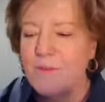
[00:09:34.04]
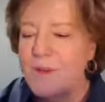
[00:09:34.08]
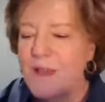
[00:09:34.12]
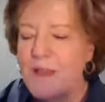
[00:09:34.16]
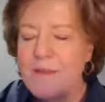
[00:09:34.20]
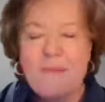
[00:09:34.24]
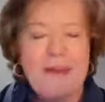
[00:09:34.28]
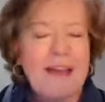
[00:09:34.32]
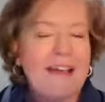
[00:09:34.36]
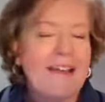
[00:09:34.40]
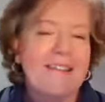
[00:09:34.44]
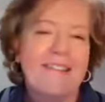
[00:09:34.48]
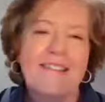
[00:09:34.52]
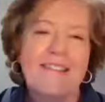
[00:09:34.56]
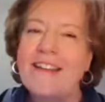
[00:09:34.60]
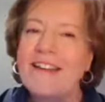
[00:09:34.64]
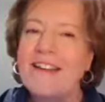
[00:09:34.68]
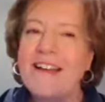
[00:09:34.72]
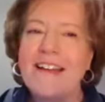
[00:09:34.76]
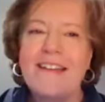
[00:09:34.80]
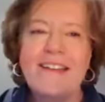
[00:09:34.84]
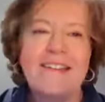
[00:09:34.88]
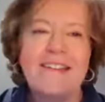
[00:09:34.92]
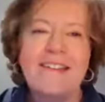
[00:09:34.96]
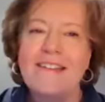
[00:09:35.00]
Way back
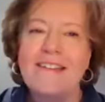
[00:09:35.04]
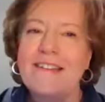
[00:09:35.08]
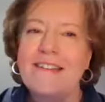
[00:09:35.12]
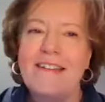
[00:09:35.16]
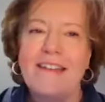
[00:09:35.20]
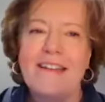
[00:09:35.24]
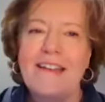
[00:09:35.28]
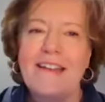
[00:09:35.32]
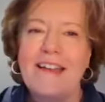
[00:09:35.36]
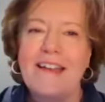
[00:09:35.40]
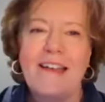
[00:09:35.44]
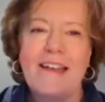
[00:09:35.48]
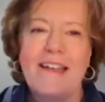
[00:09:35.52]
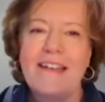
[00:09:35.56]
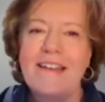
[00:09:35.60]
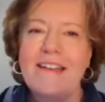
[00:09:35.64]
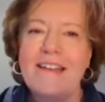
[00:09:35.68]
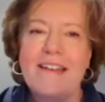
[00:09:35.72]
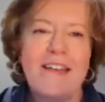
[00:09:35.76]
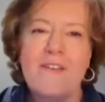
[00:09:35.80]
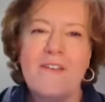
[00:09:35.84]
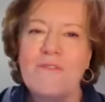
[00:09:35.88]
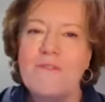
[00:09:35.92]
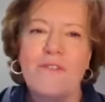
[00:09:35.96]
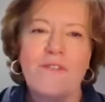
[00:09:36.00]
then, I
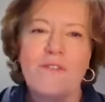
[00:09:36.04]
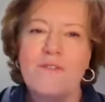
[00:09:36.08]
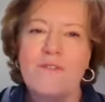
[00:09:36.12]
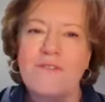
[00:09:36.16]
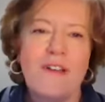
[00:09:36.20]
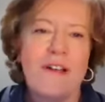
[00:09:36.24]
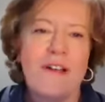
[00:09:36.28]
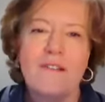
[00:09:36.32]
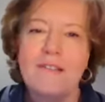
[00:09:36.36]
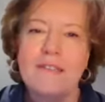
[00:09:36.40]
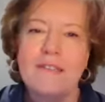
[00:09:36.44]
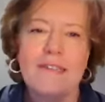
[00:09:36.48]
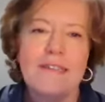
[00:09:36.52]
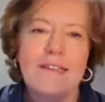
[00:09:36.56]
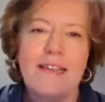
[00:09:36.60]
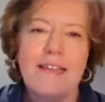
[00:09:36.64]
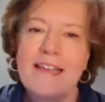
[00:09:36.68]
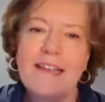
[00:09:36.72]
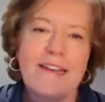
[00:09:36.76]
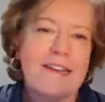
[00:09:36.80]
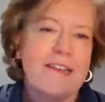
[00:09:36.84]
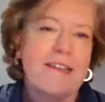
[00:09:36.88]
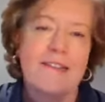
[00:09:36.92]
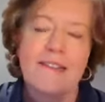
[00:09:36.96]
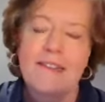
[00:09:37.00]
never felt
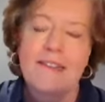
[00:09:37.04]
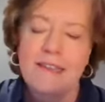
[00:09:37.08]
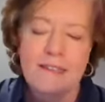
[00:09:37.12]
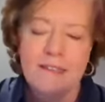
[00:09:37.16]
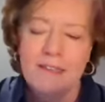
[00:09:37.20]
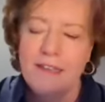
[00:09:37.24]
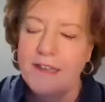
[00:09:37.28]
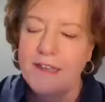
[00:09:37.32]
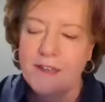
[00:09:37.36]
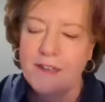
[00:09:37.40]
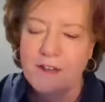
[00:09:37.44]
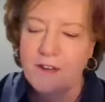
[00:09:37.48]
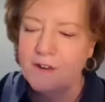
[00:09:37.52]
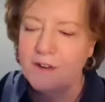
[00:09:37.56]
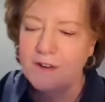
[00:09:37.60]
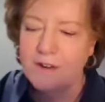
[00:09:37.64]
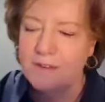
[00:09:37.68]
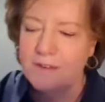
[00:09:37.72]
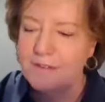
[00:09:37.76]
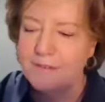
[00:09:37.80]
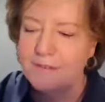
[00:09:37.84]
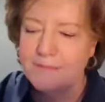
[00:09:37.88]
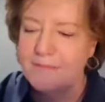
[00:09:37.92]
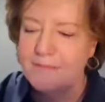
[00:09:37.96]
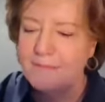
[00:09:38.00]
anything like
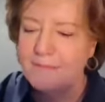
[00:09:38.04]
her.